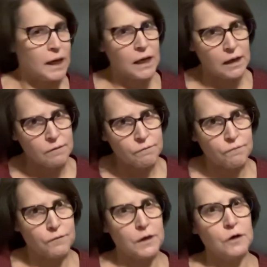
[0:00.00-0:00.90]

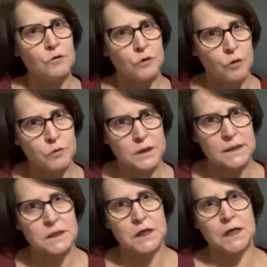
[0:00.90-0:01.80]
If you're
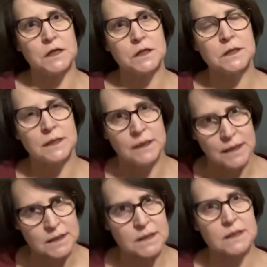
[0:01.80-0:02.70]
noticing changes,
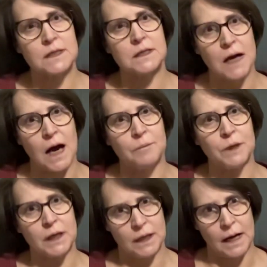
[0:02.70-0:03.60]
this is the time to
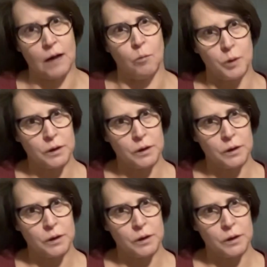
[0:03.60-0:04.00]
get help.